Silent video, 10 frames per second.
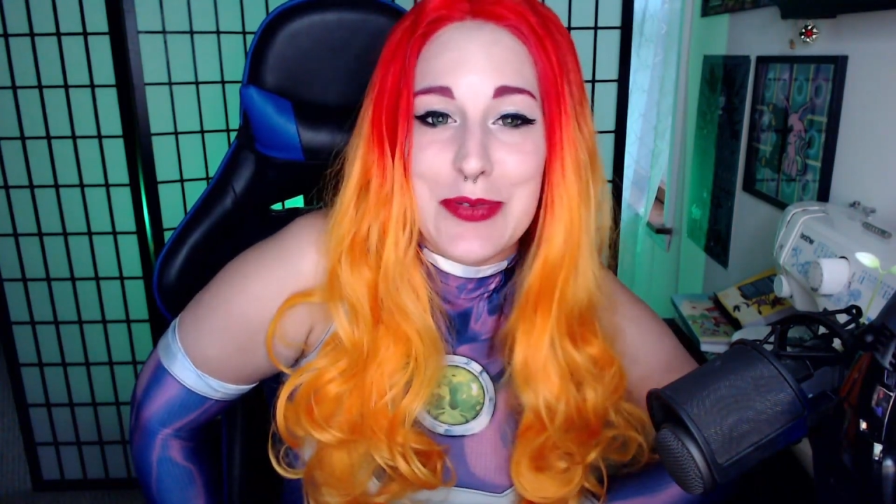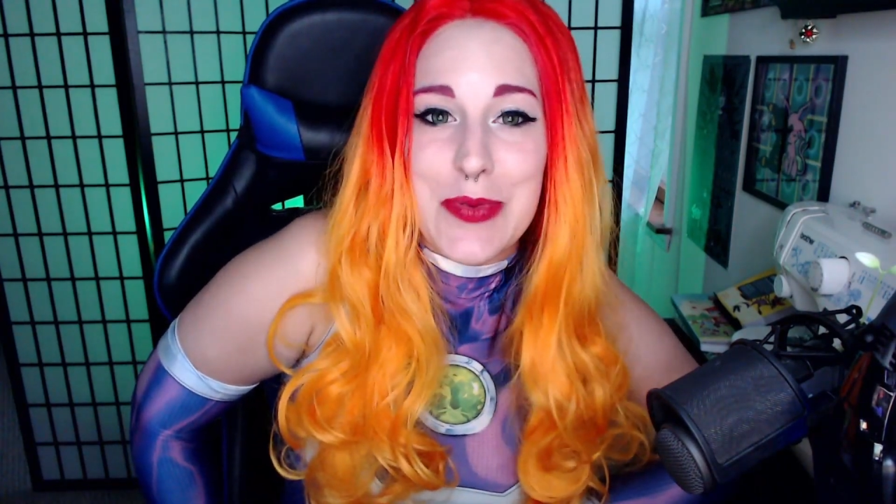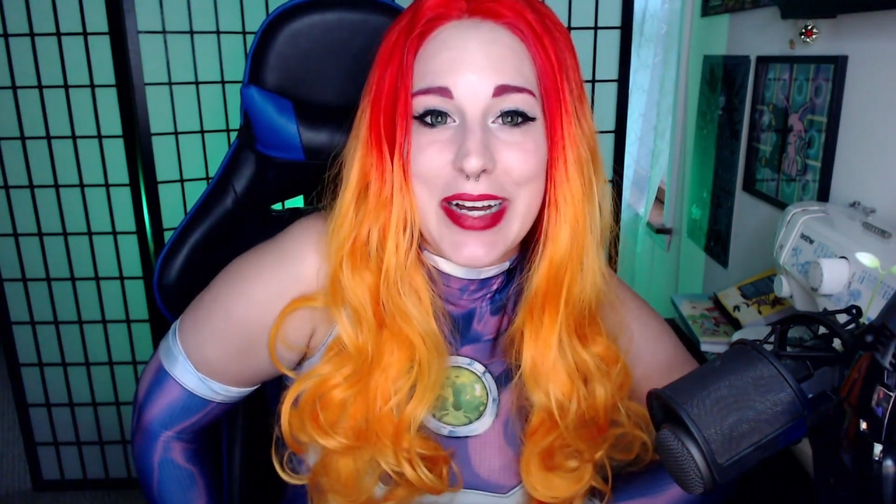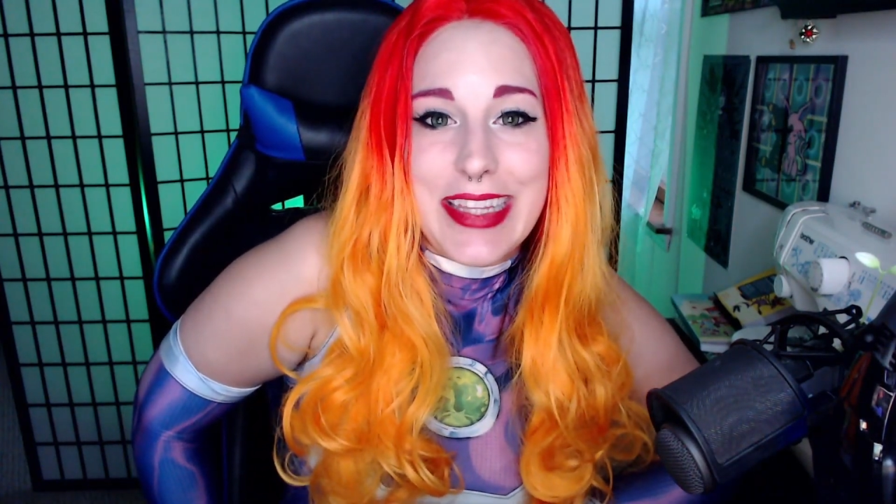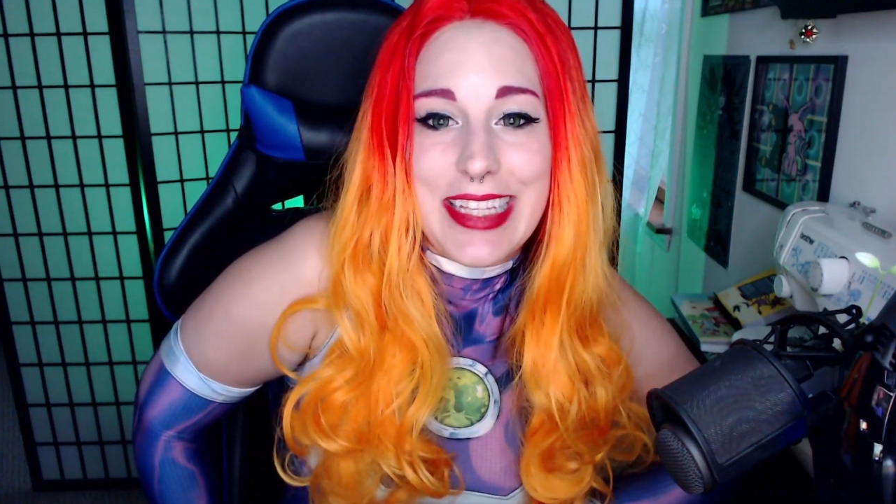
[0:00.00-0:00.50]

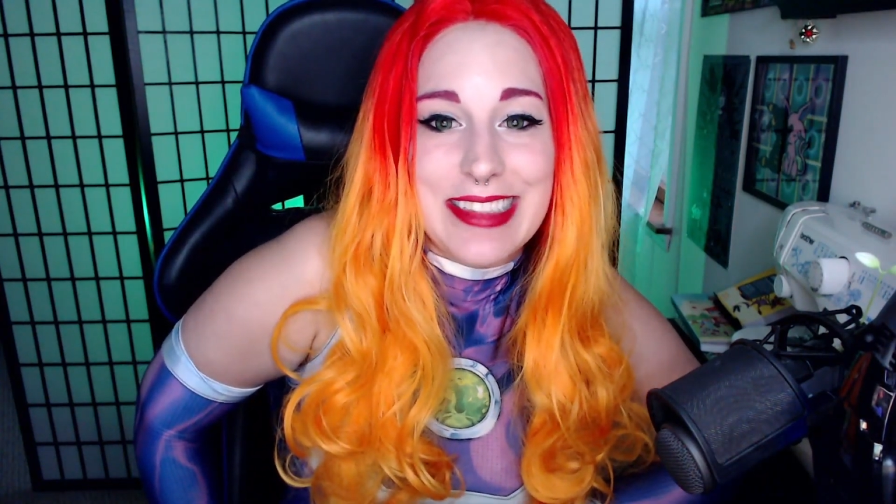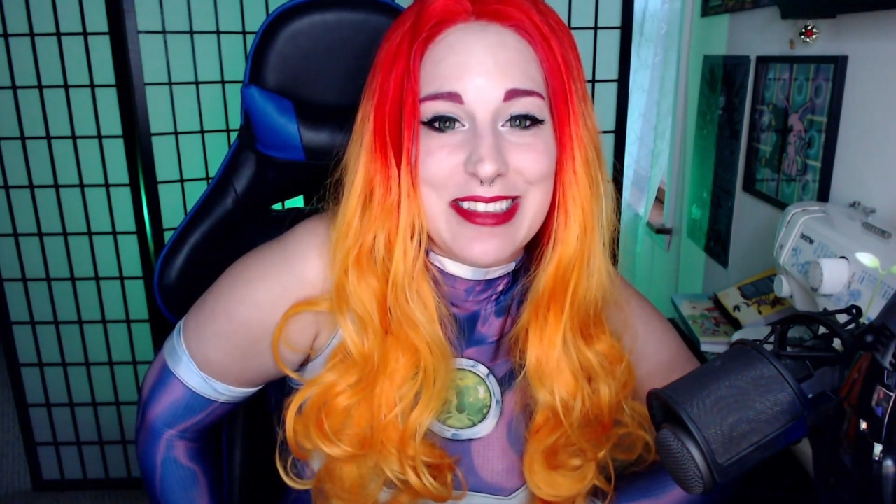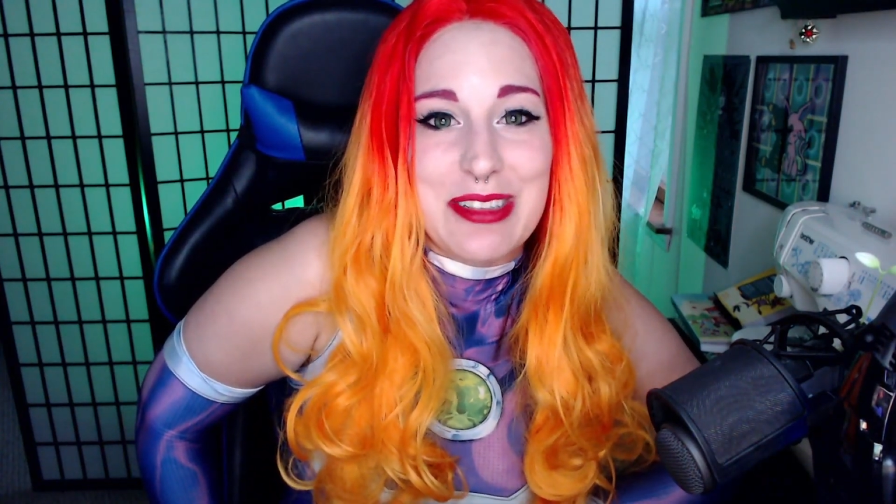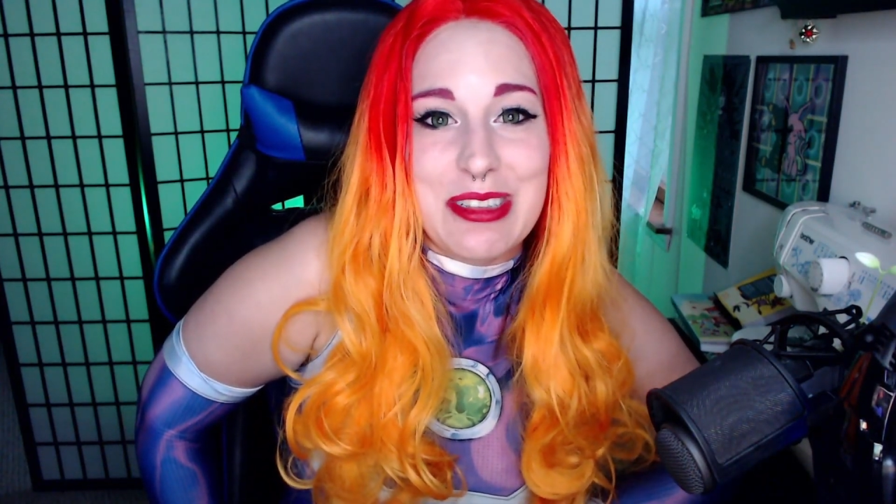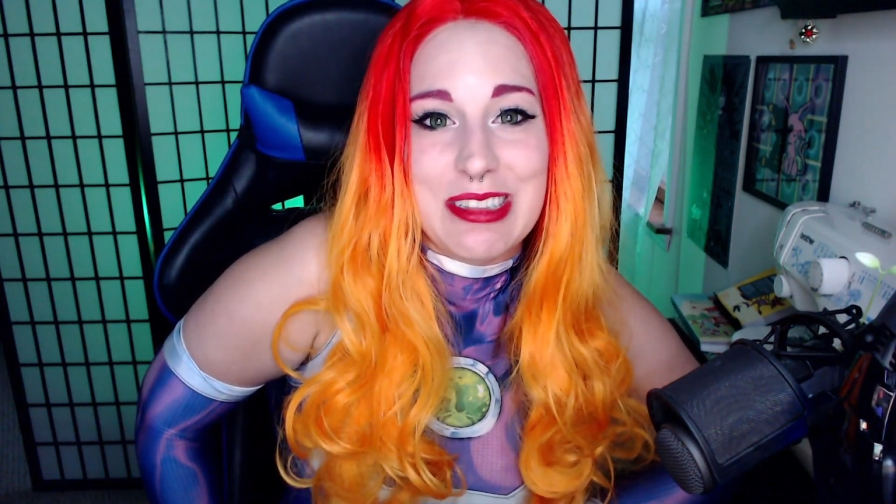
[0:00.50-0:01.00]
why these
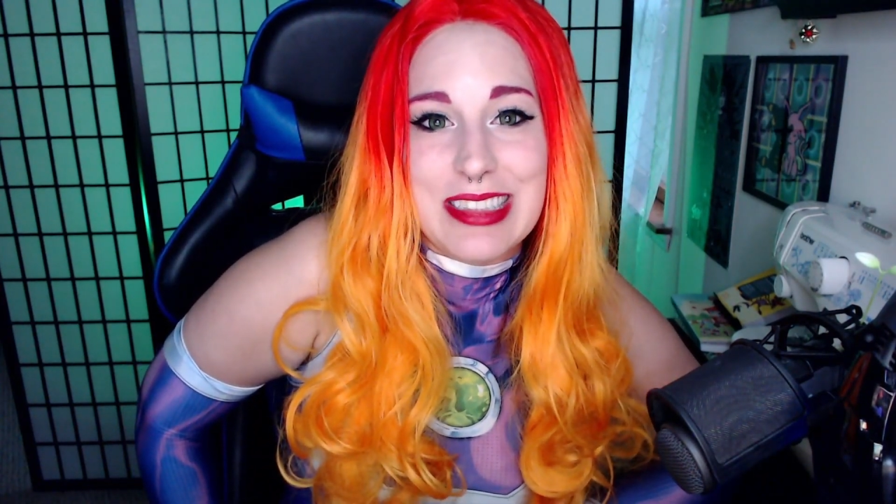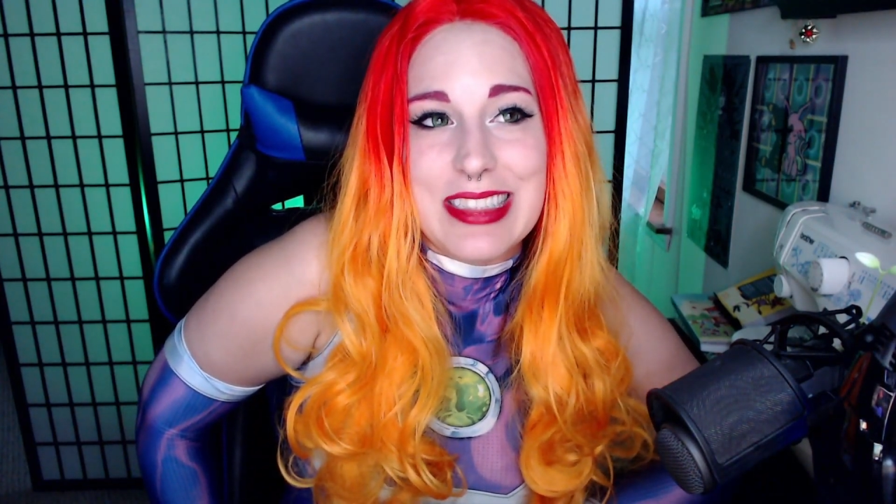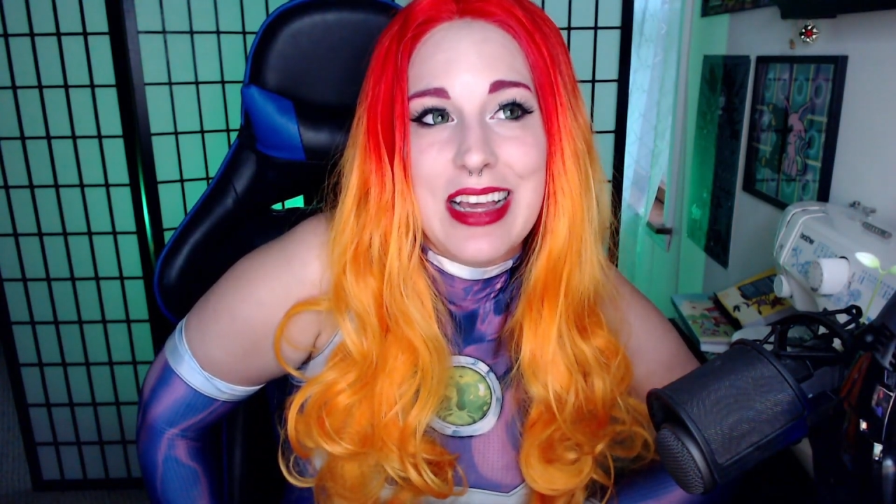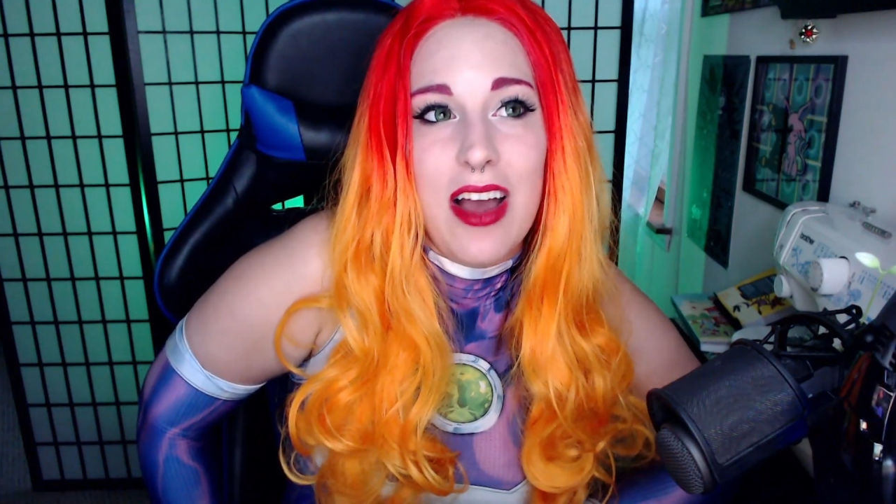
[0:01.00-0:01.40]
girls